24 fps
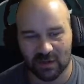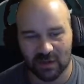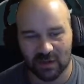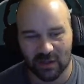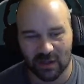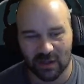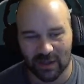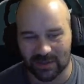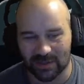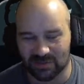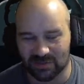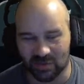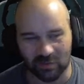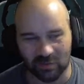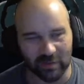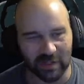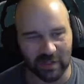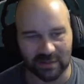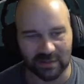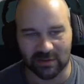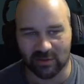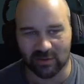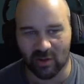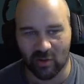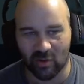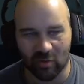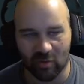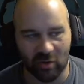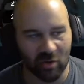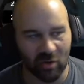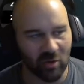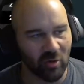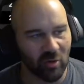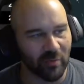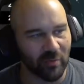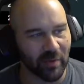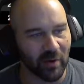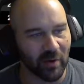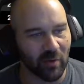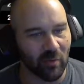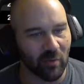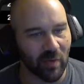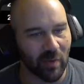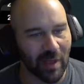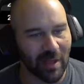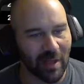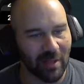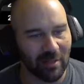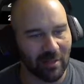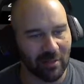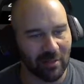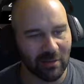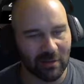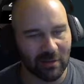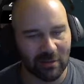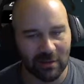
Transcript: I don't like the logo, but oh well.